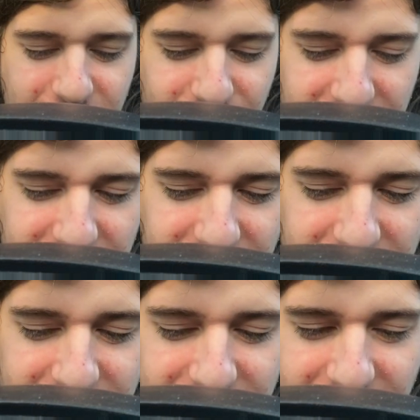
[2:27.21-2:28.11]
But
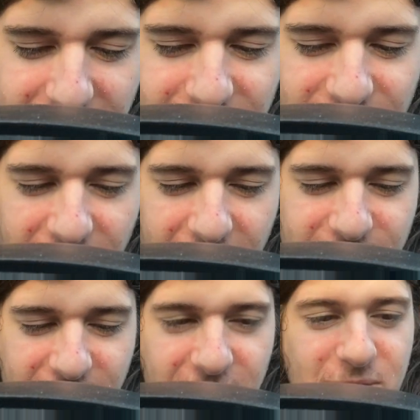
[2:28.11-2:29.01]
I
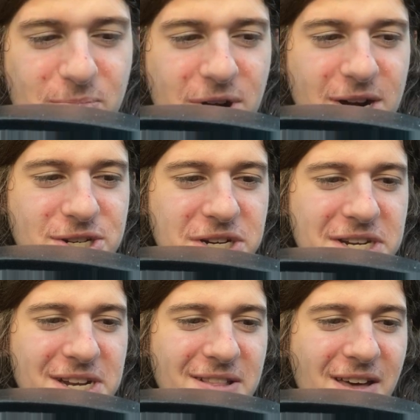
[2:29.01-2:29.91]
found a
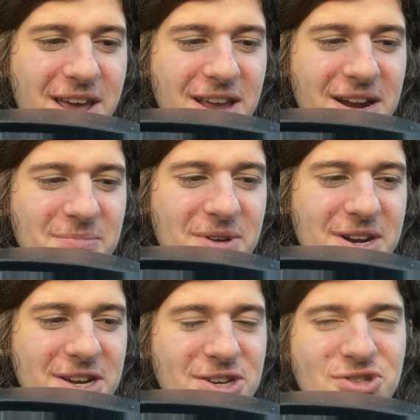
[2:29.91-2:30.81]
project I like, and I'm going
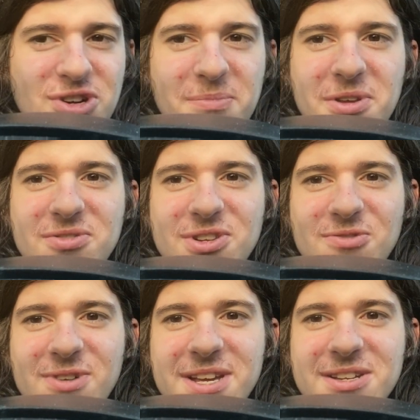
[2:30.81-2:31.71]
to contribute
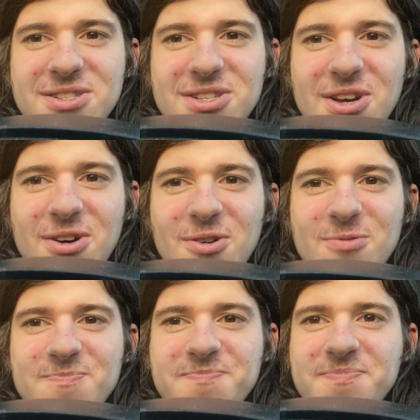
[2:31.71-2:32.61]
to it, so